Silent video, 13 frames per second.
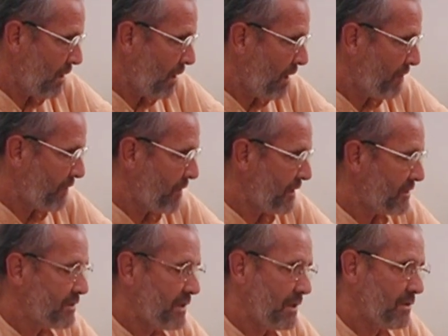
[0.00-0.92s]
offer a
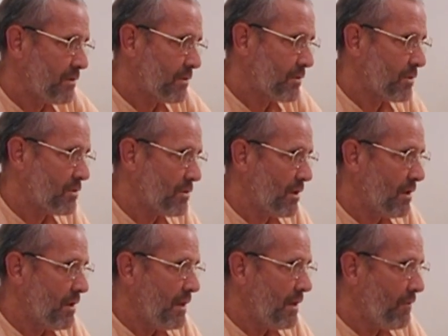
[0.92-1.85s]
seat to Krishna.
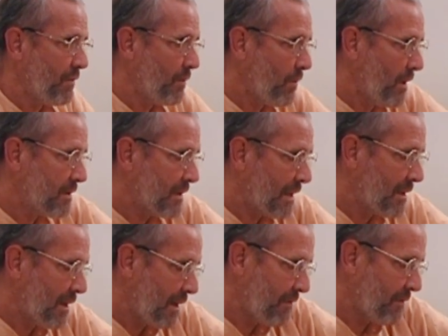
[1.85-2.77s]
If we want
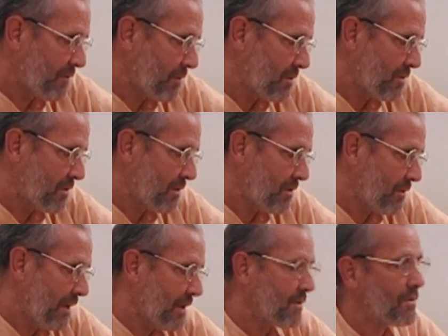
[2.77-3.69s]
that love of Krishna
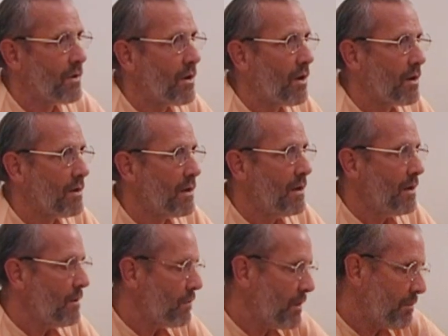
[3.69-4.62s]
to enter the heart,
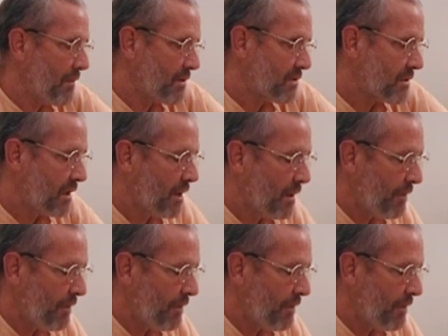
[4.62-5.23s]
we must